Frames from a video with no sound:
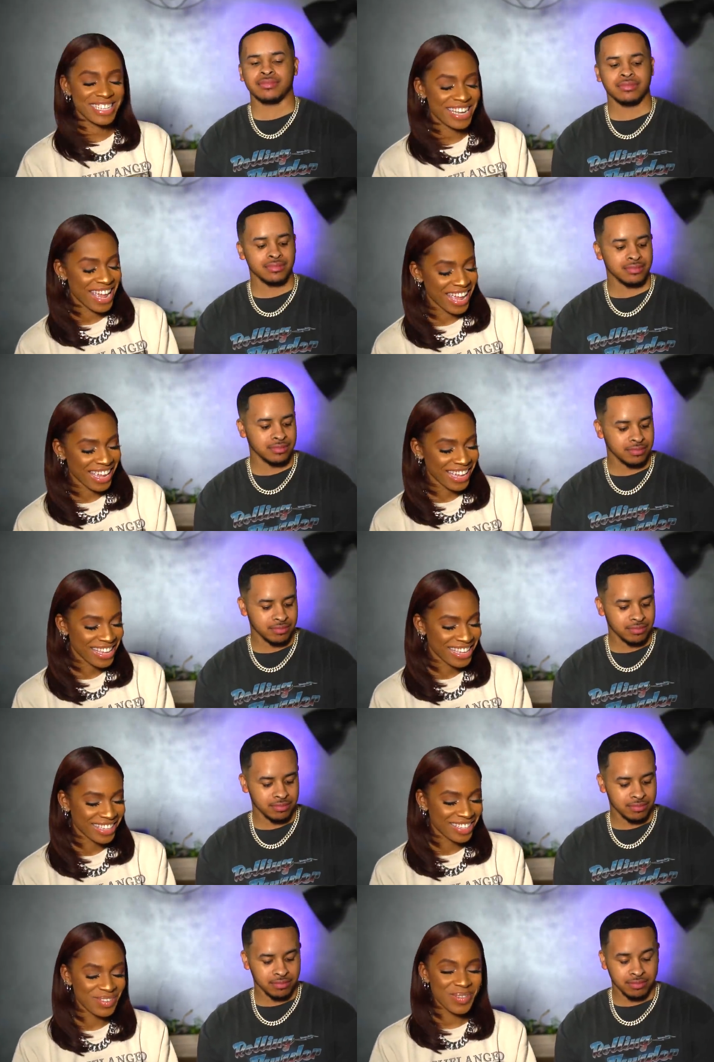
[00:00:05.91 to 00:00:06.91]

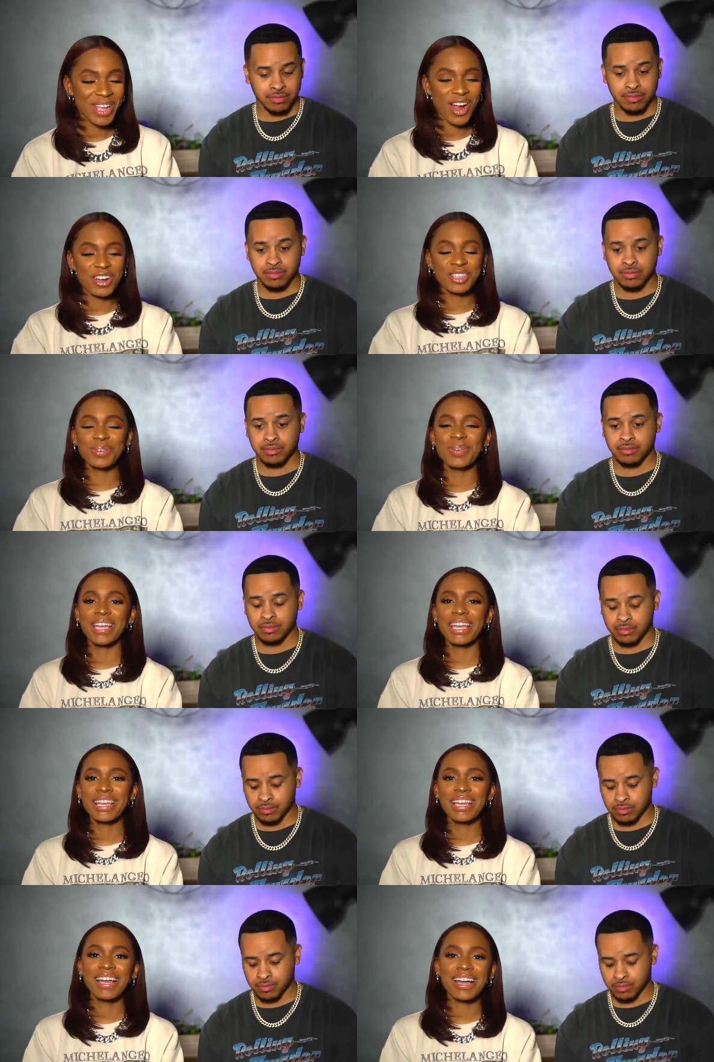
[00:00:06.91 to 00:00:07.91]
Speaker 1: Today we are
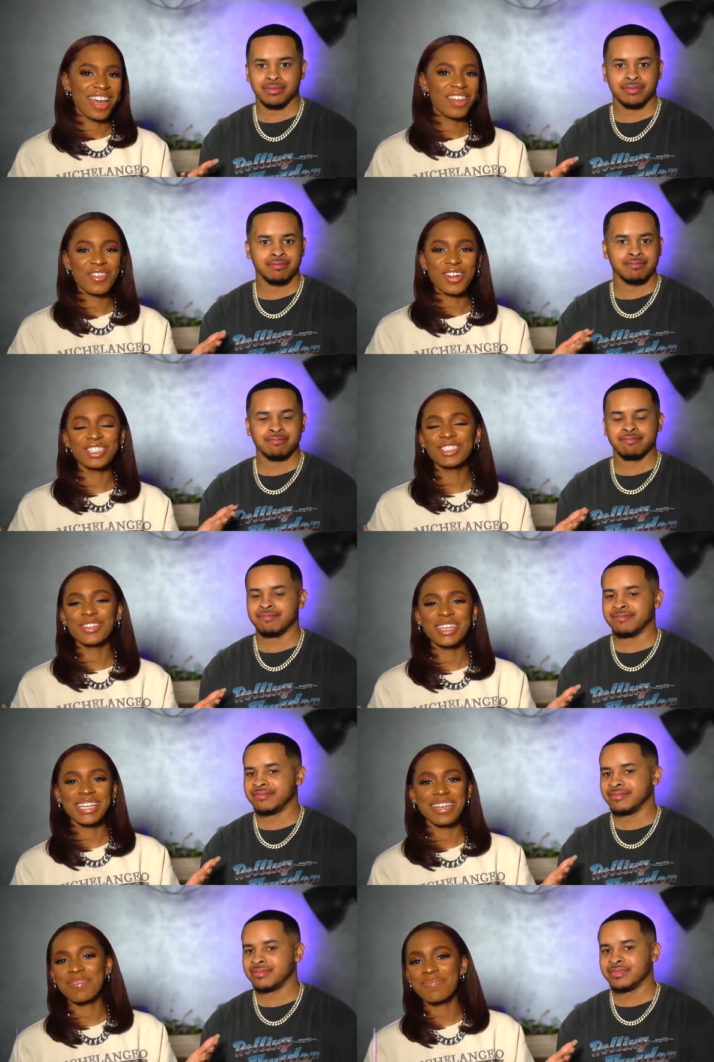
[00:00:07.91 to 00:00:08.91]
doing
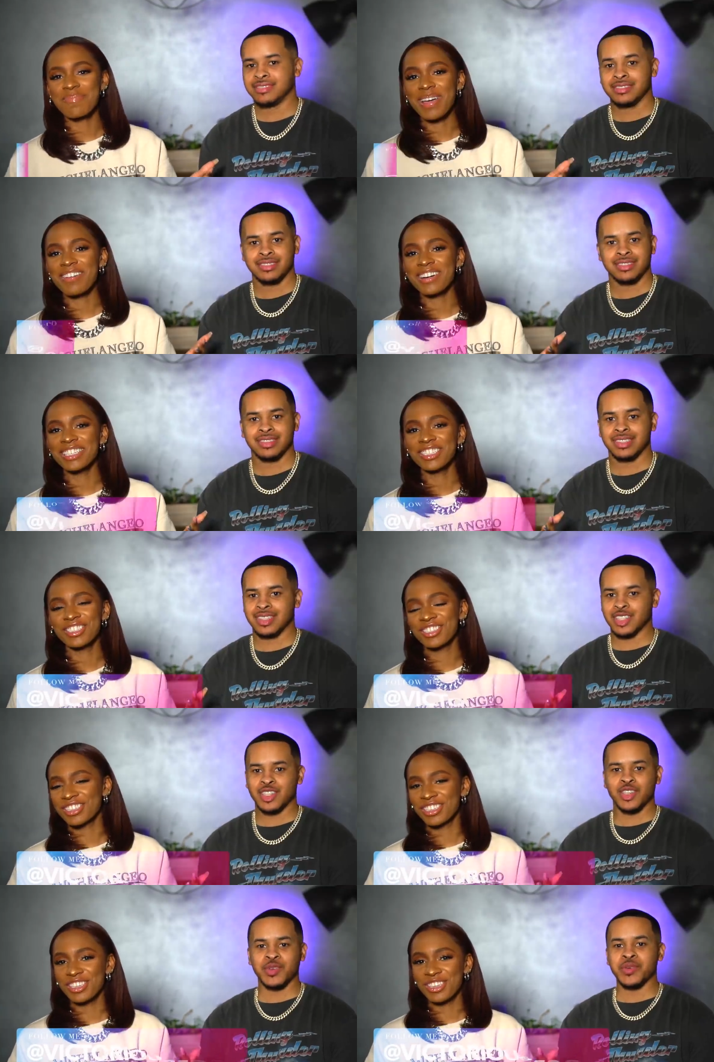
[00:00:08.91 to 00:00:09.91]
anniversary
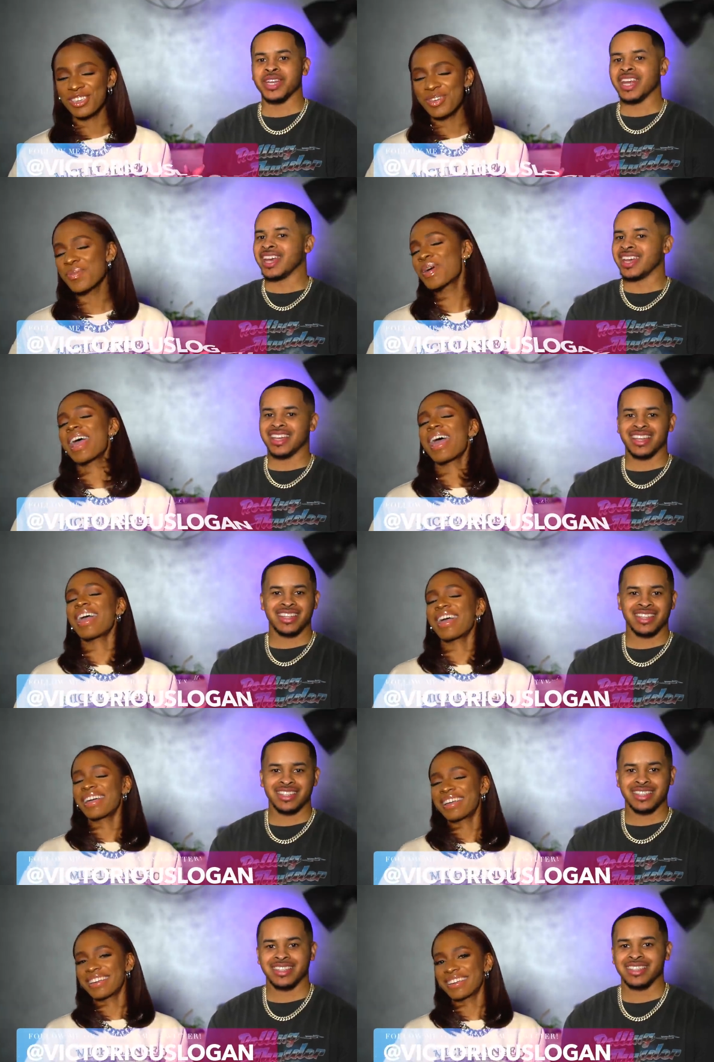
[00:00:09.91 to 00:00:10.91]
marriage Q&A.
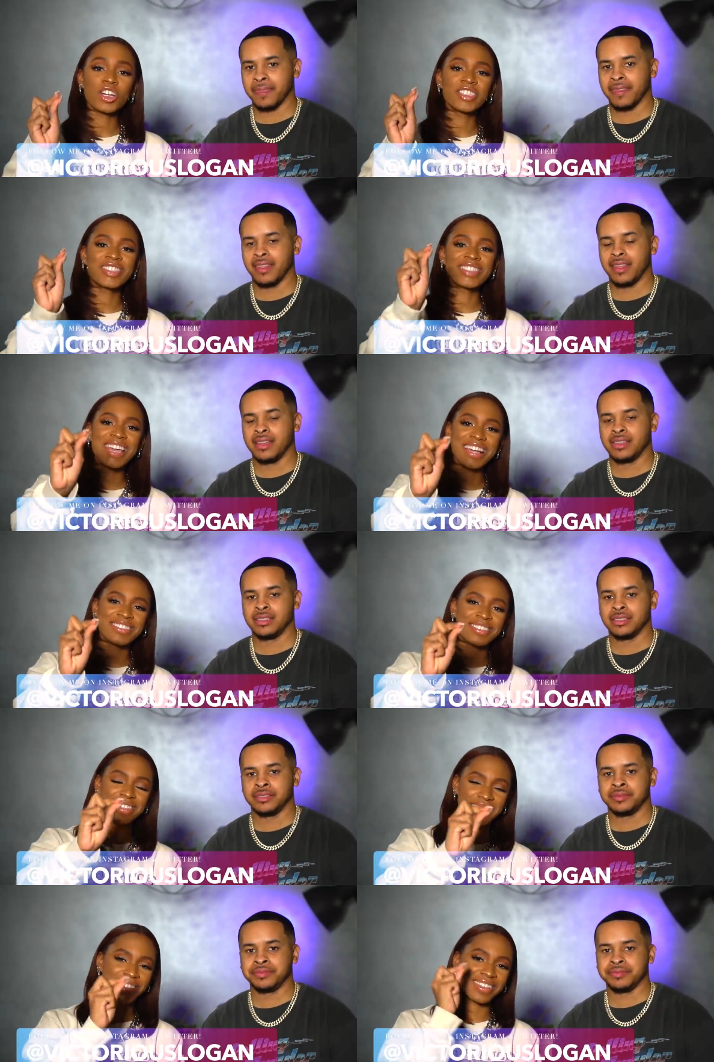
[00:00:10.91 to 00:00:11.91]
Q&A. Our
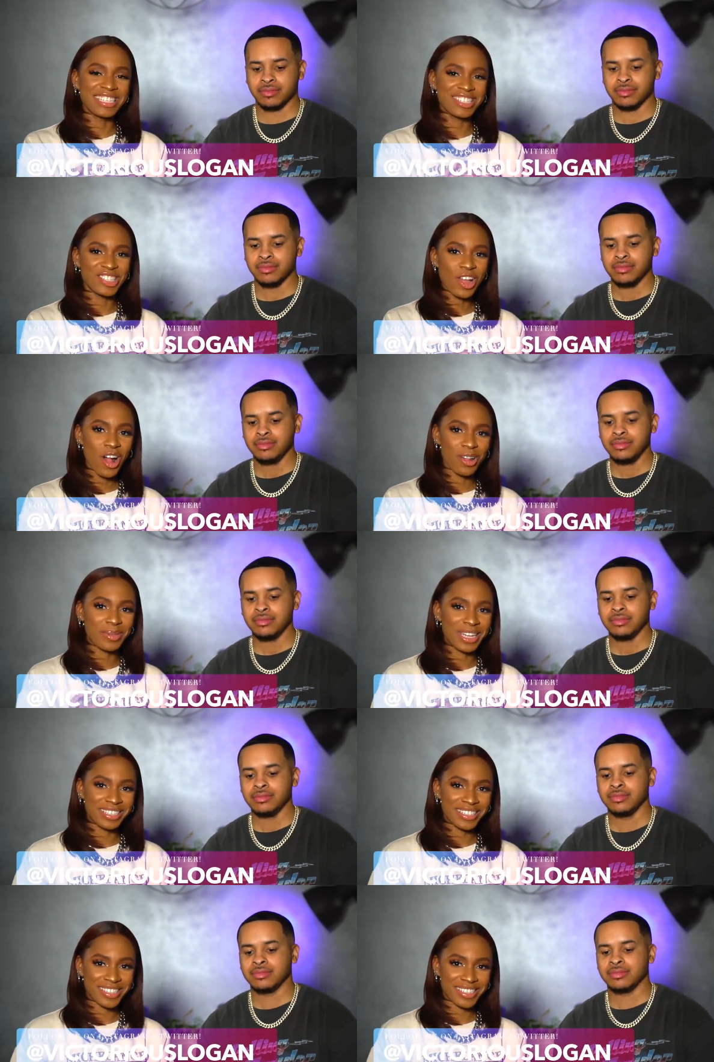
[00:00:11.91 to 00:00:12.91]
sixth
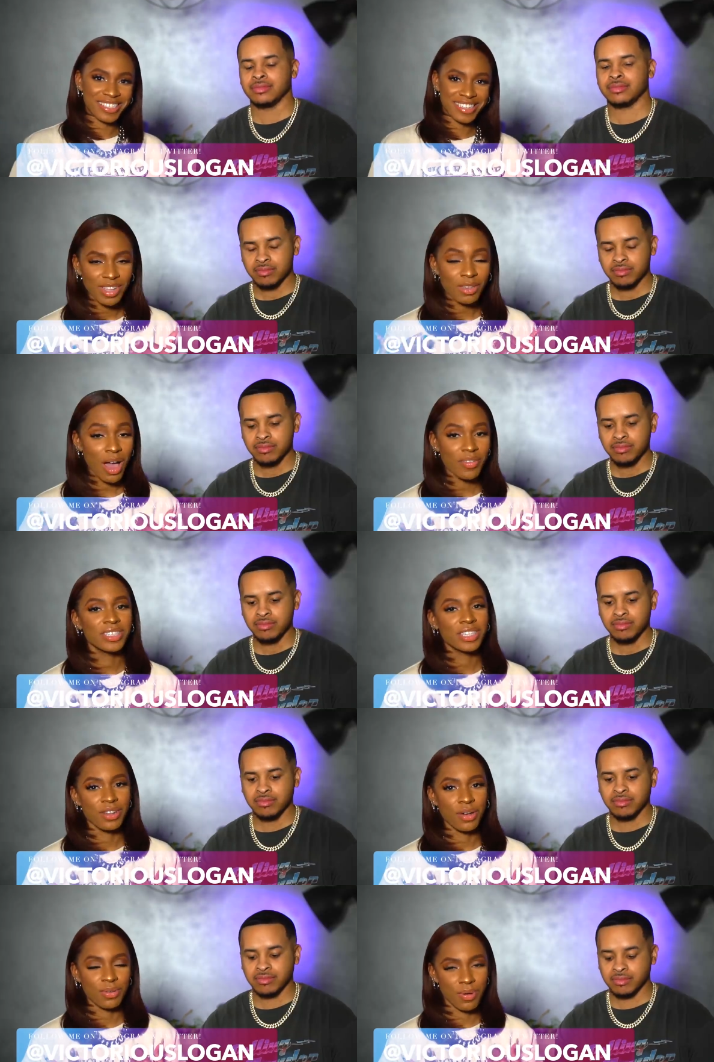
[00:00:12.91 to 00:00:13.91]
installment. You
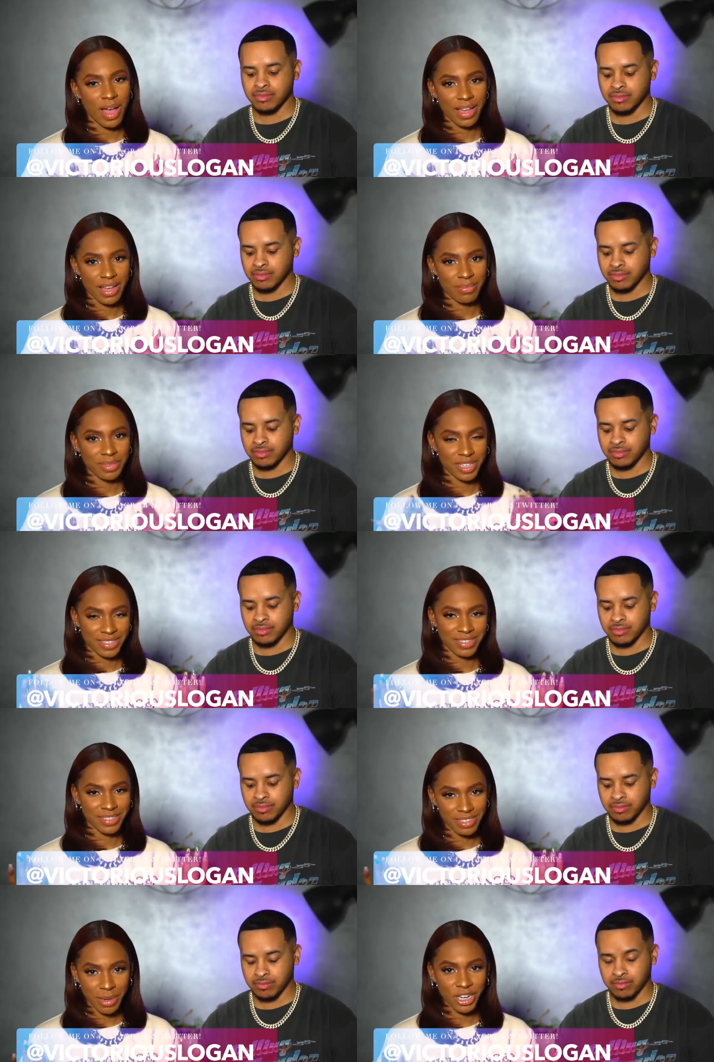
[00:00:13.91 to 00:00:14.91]
obviously know who I am because
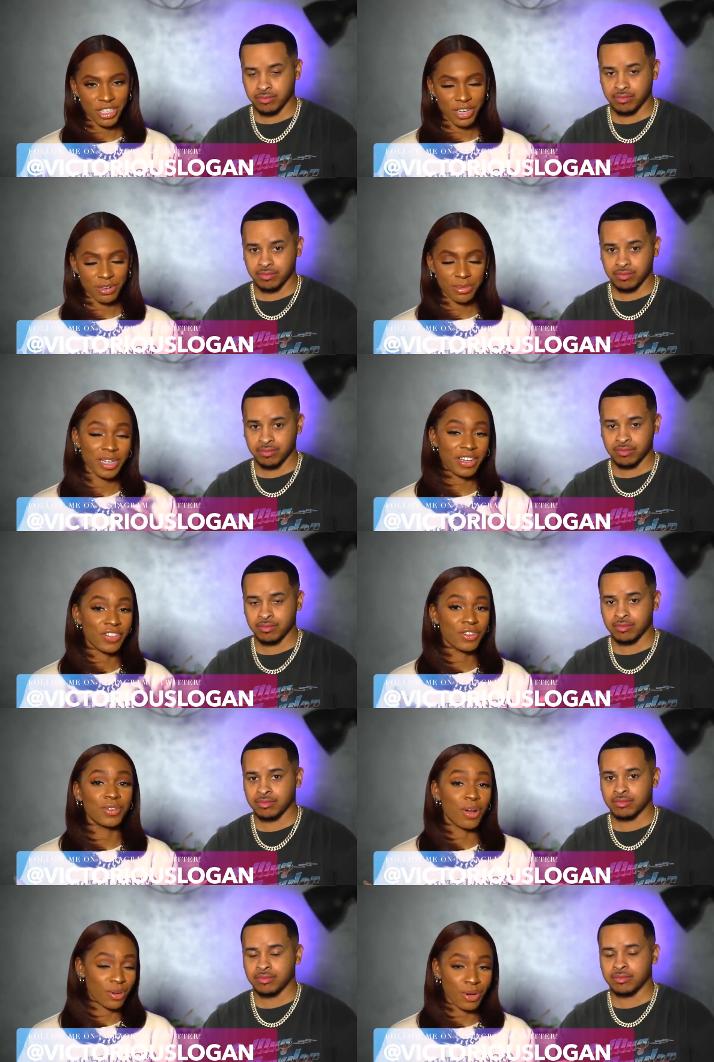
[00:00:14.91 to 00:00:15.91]
this is my channel, but if
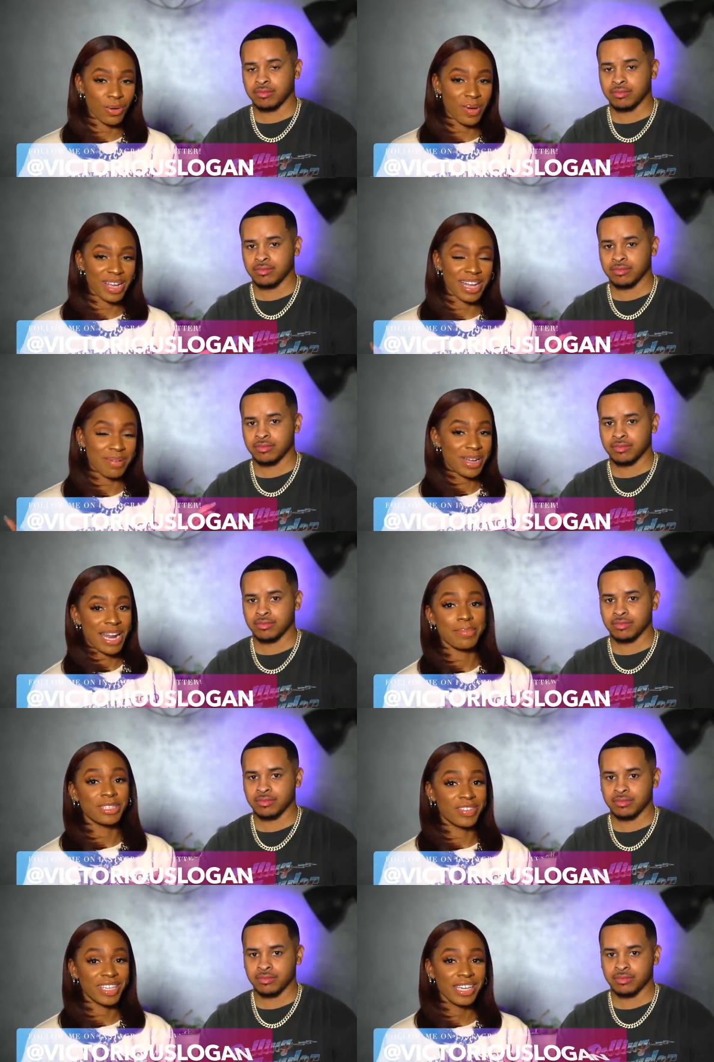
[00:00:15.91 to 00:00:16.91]
you don't know who I am, my
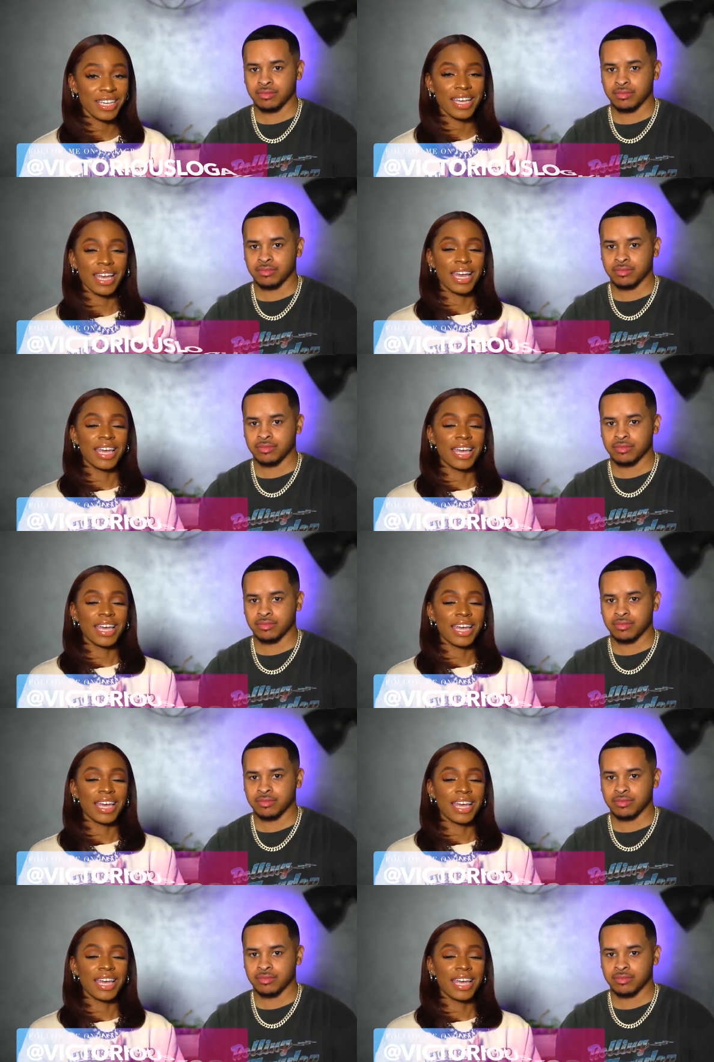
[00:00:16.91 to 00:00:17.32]
name is Vicky.